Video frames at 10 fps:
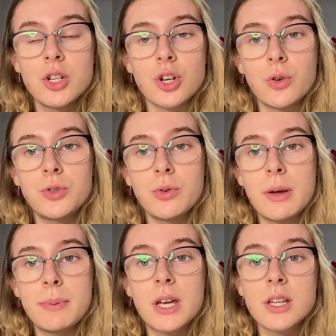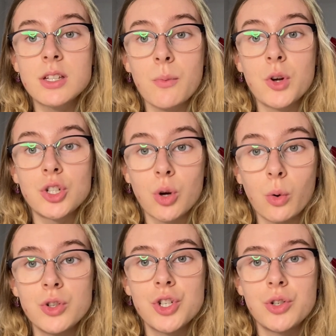Don't do it because someone
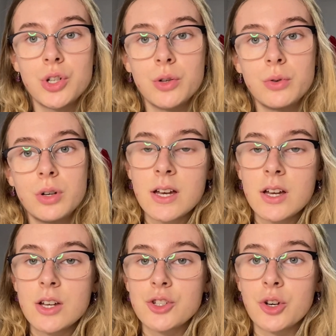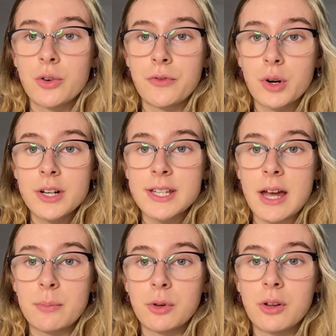told you to. So for
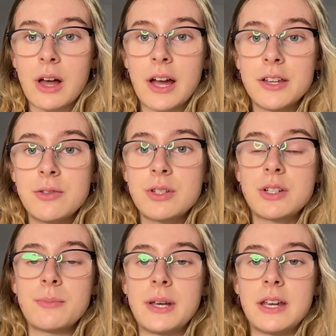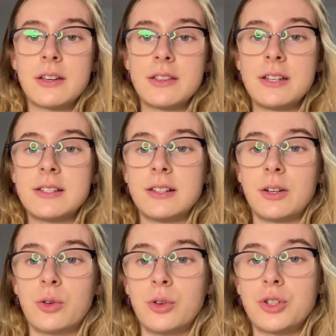example, I used to make these
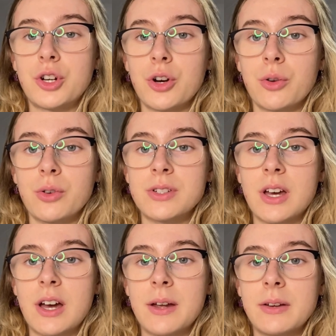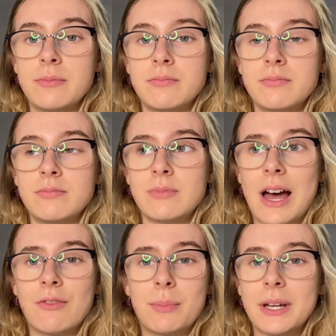little turtles. I
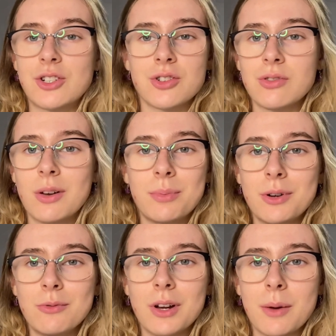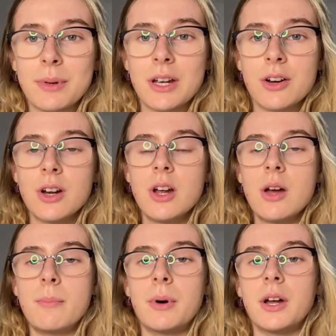have a picture, so I'll put one up here.
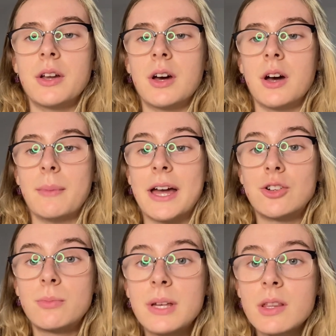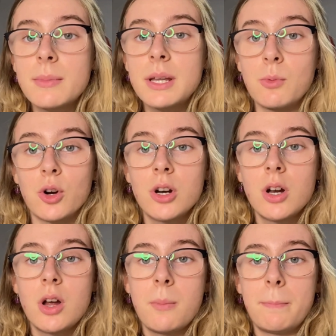But I don't make them anymore.
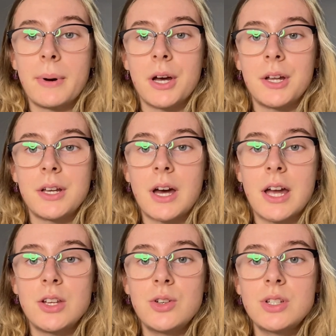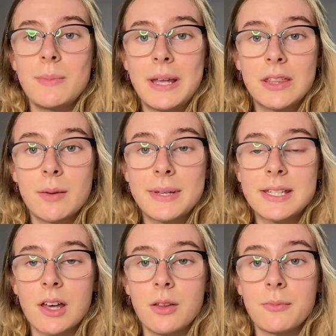But I used to make them and
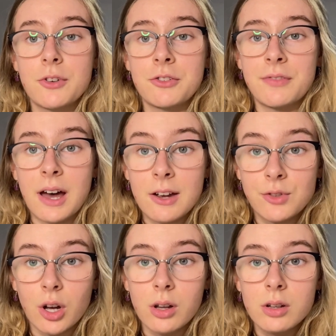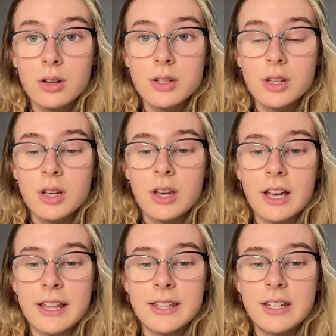sell them for $5,
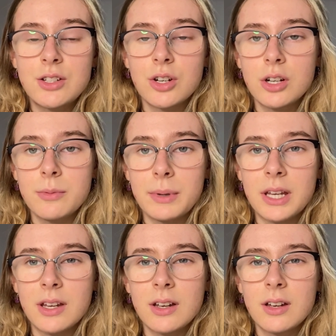and they took me